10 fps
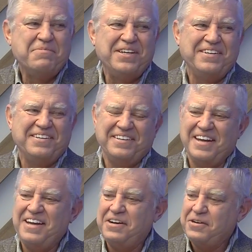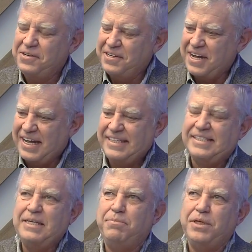But now I
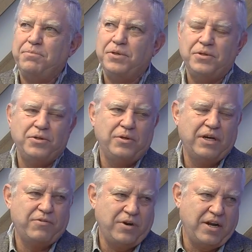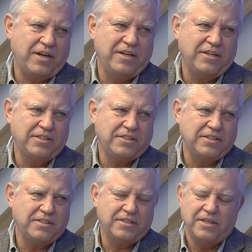see people who have chronic
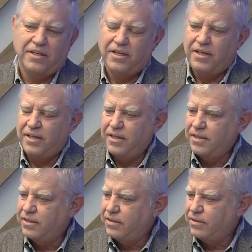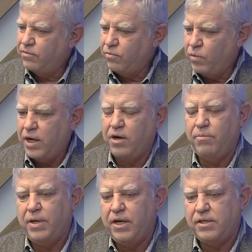illnesses, regular
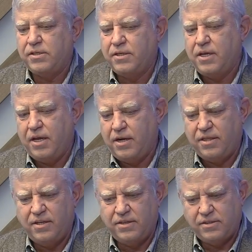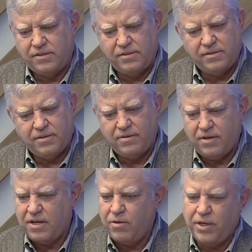medicine kind of thinks,
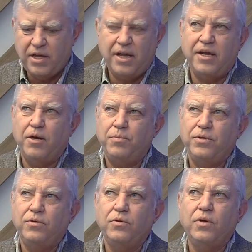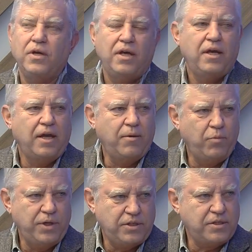no, we can't help you. And
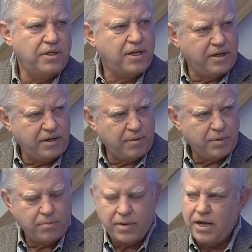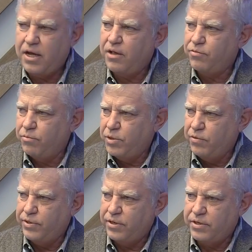we see cleaning up their mouth,
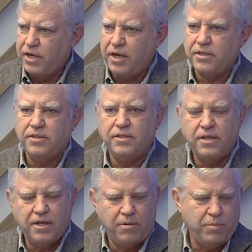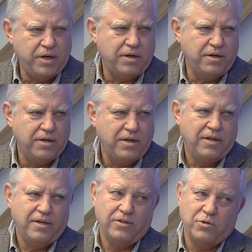removing their toxins, they get better.
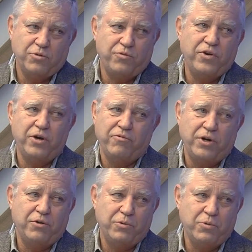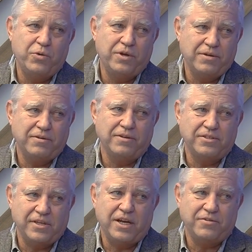So it's very, very rewarding and
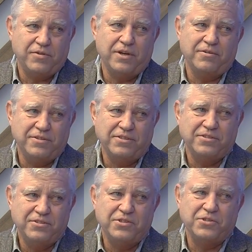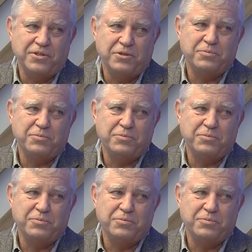satisfying to see those